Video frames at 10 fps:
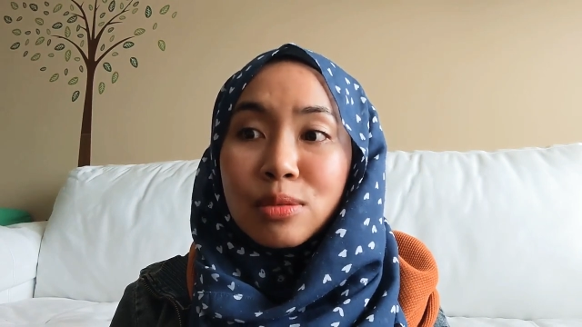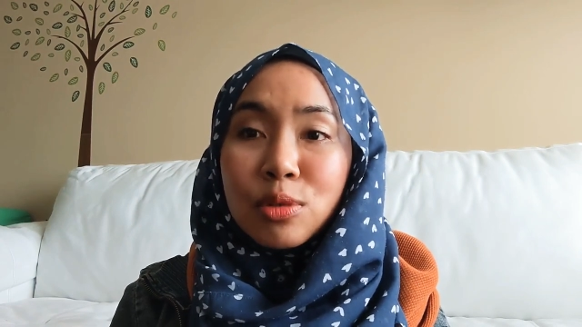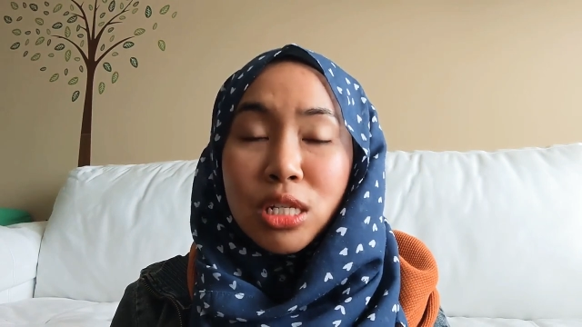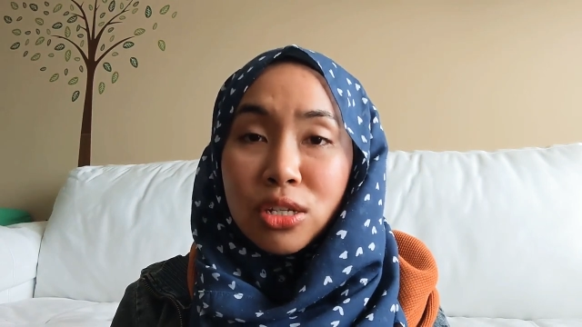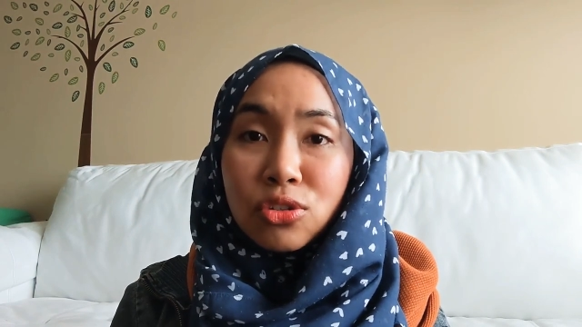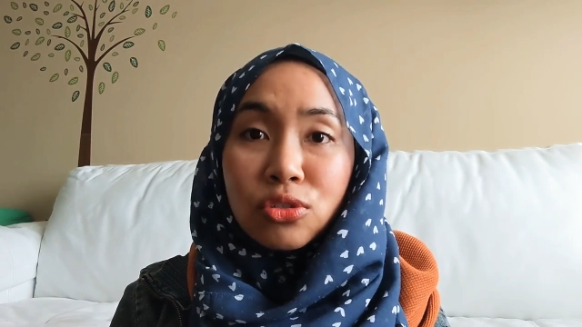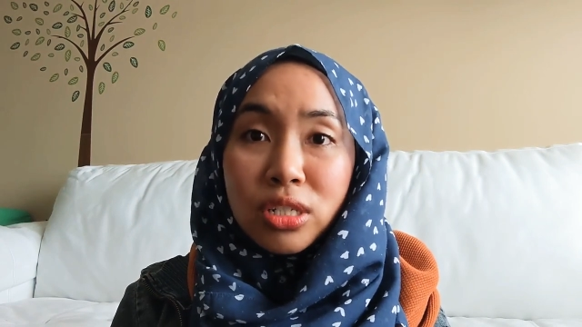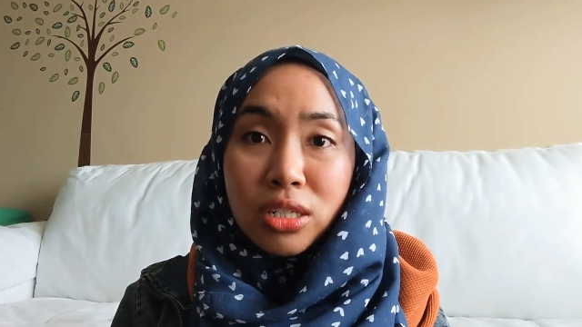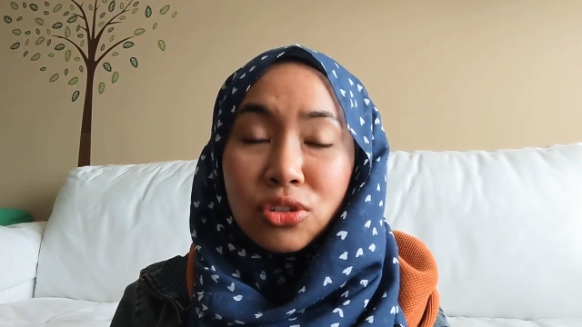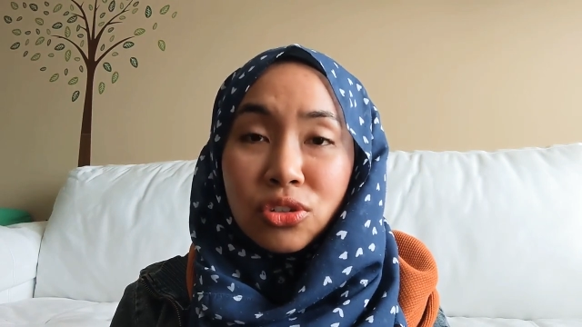potential
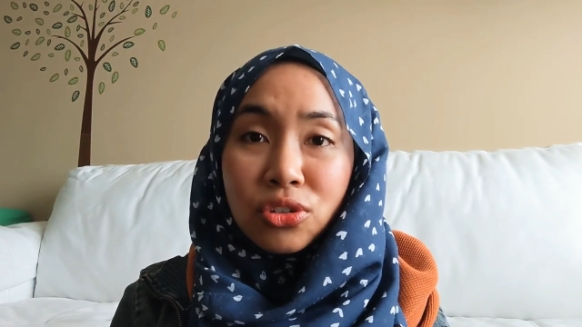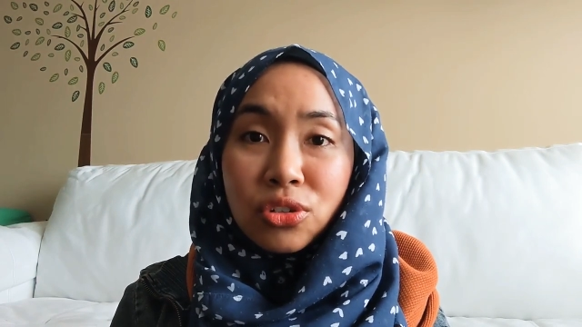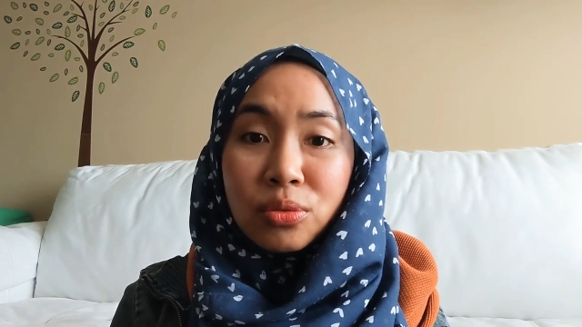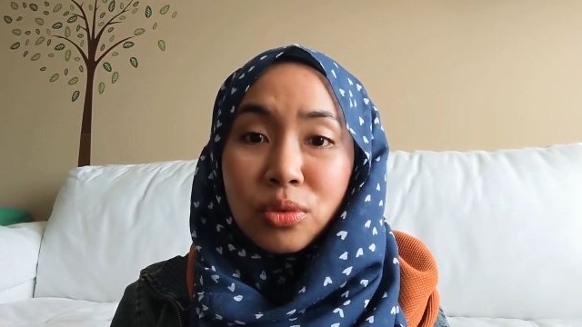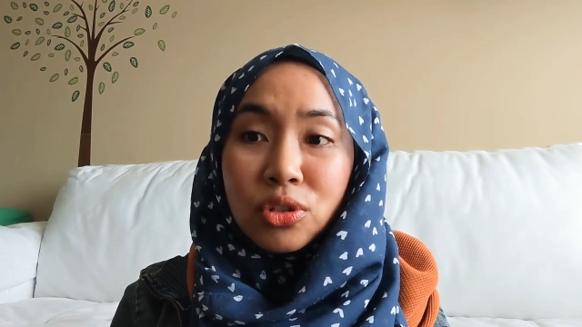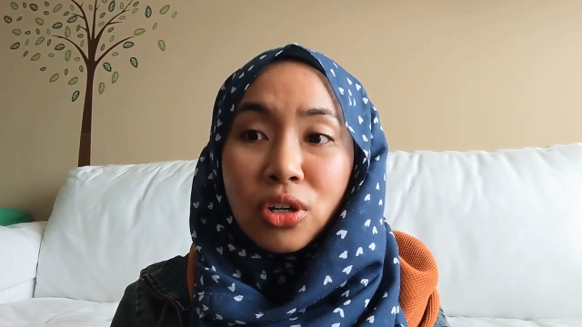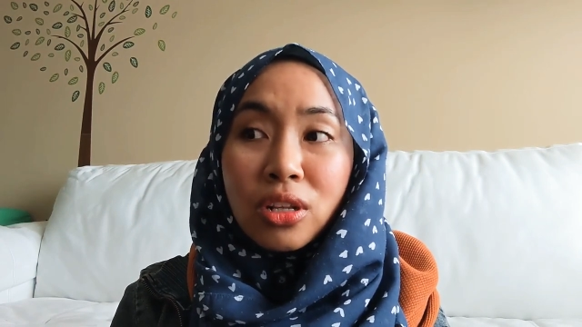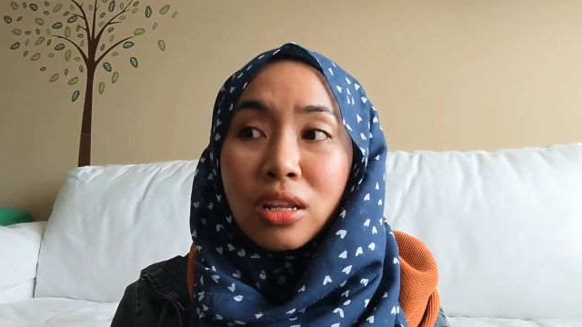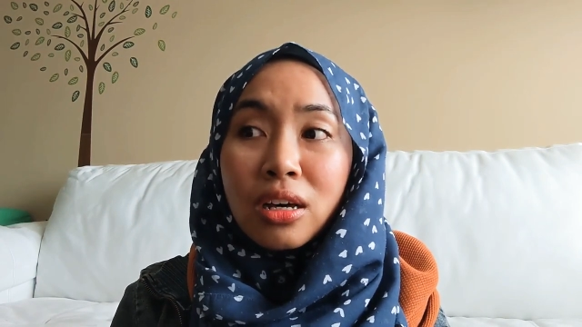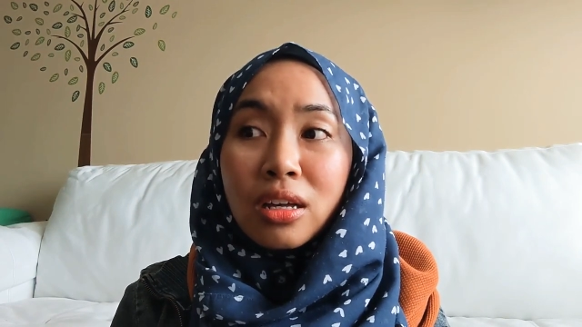teachers,
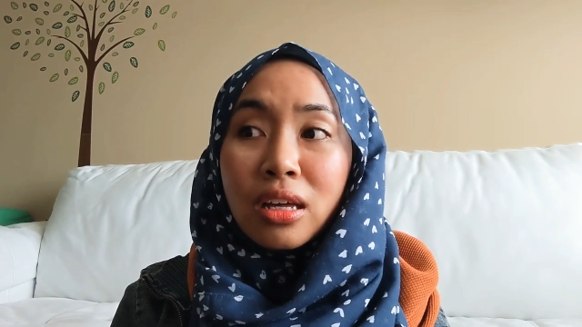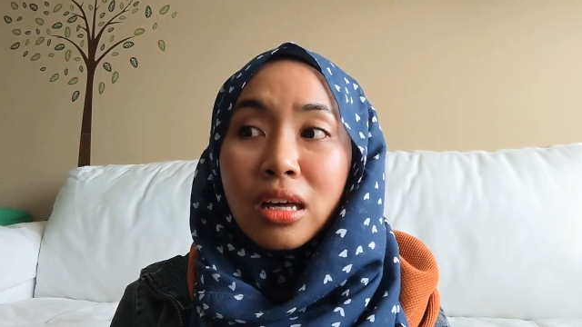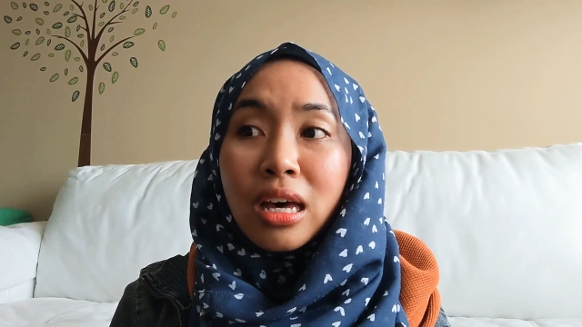mashallah,